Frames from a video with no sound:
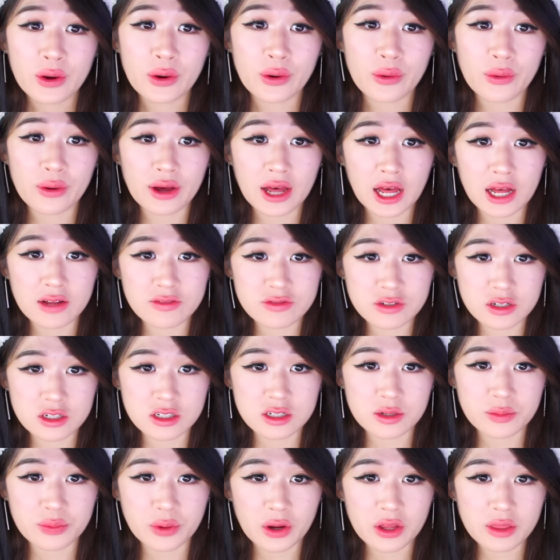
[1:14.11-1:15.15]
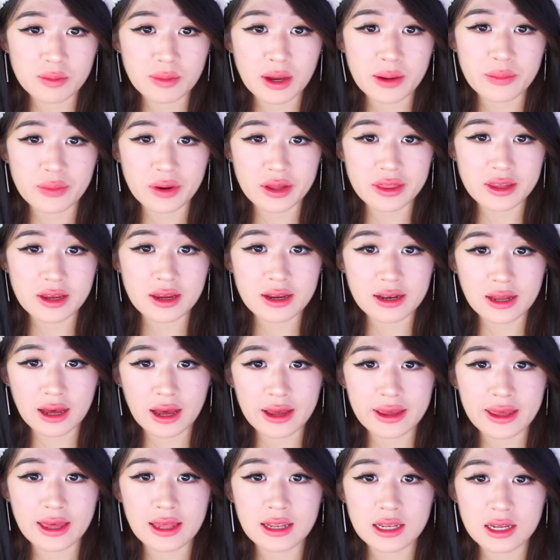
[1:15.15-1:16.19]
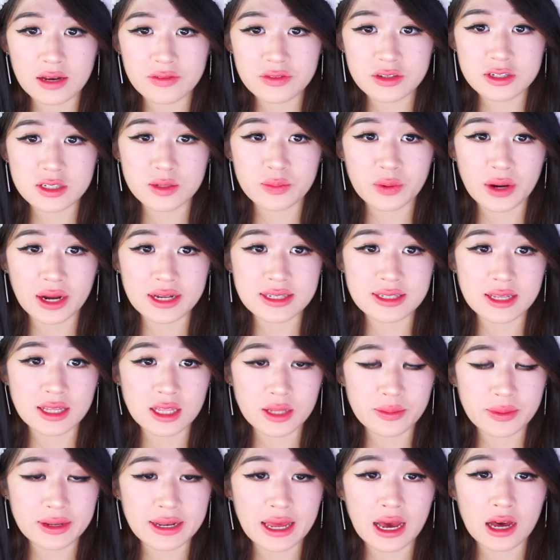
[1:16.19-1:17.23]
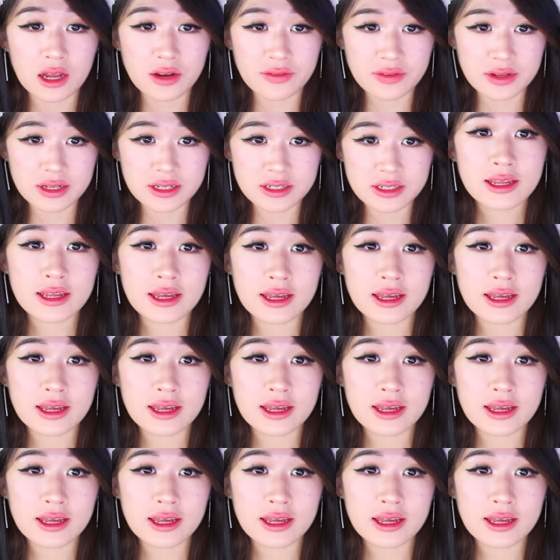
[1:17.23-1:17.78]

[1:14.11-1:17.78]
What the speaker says: or have just both my brother and I and left the surprise element out of it.